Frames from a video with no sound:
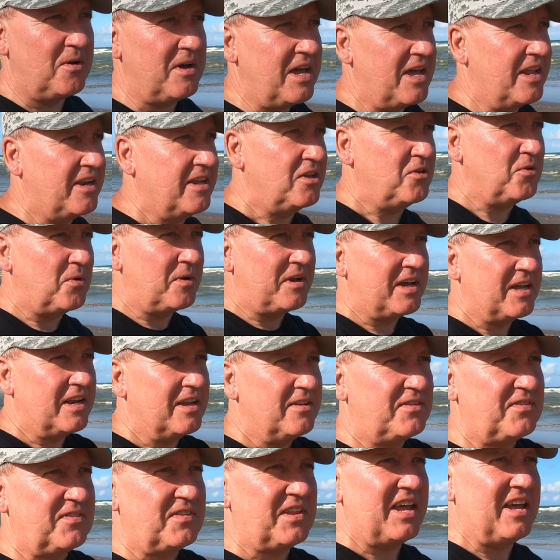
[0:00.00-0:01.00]
and the United
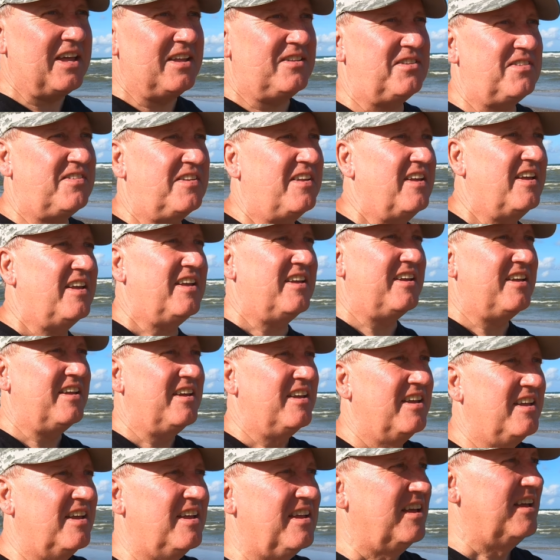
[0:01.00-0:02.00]
States,
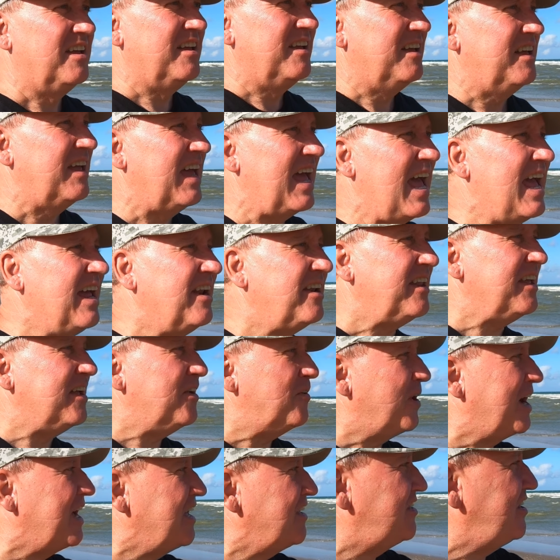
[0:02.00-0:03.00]
ending
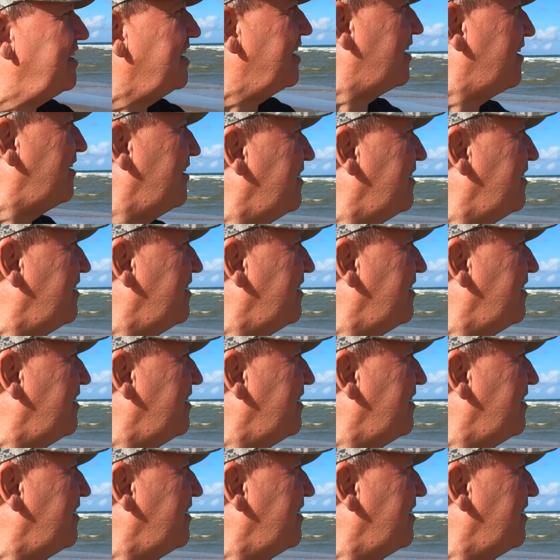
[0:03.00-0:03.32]
right here.